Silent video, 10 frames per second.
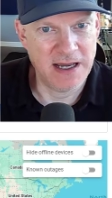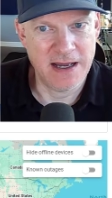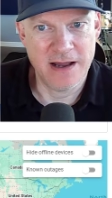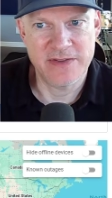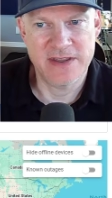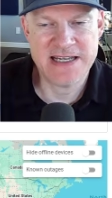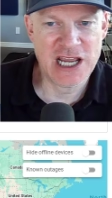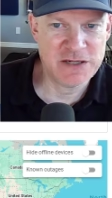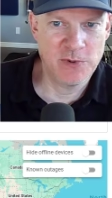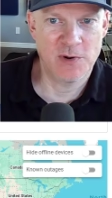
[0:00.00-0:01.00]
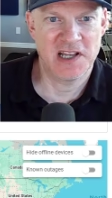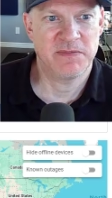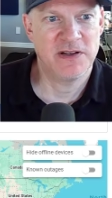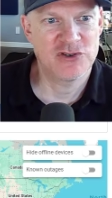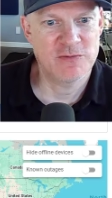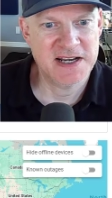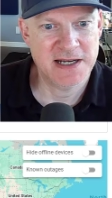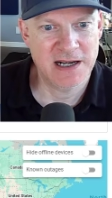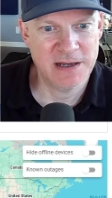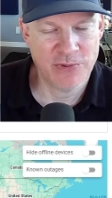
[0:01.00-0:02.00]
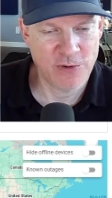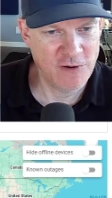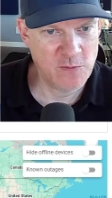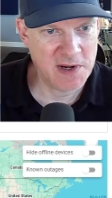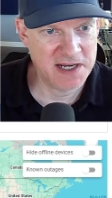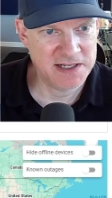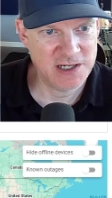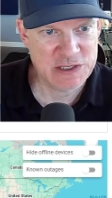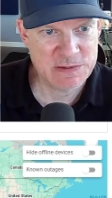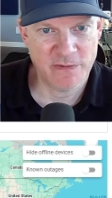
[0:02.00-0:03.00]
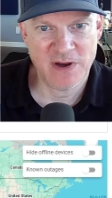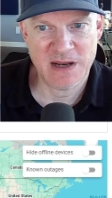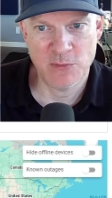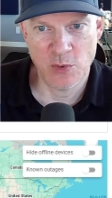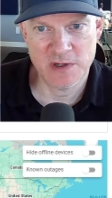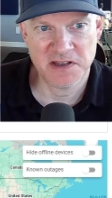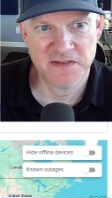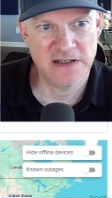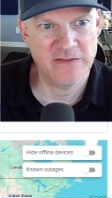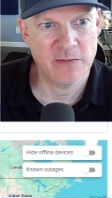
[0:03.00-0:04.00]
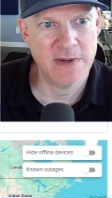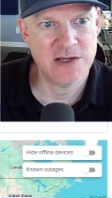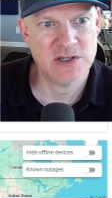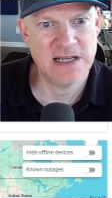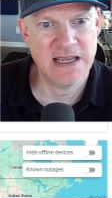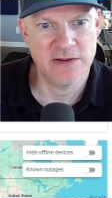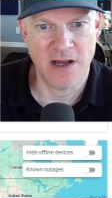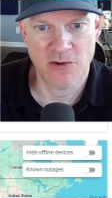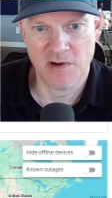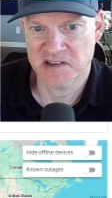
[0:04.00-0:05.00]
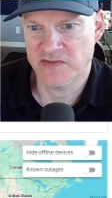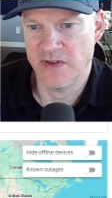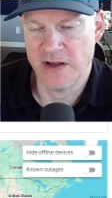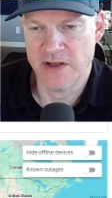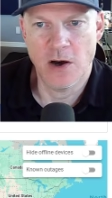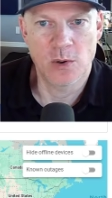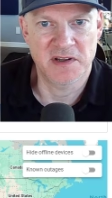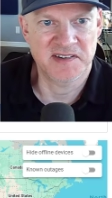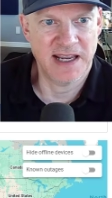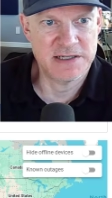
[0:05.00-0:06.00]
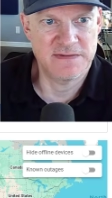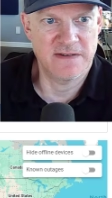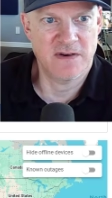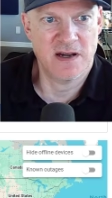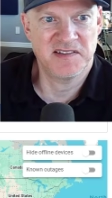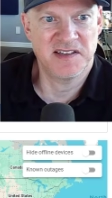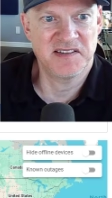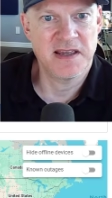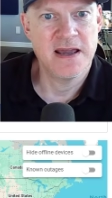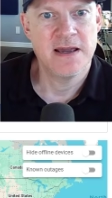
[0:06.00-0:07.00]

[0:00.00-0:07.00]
The dashboard has been dramatically improved. We continue to provide more useful information here across the whole estate of devices.